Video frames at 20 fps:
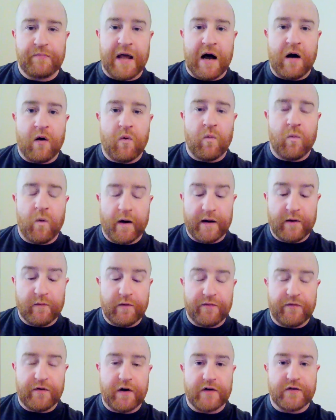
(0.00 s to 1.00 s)
Now, what it
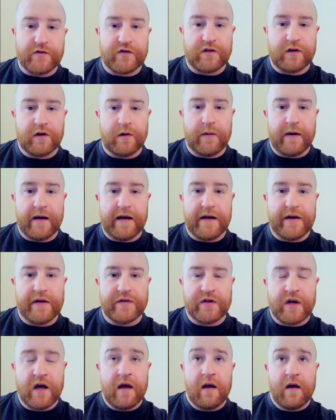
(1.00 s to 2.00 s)
refers to
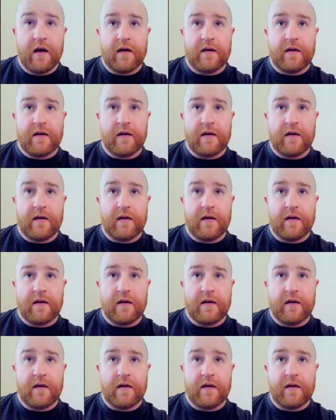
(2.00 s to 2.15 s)
is,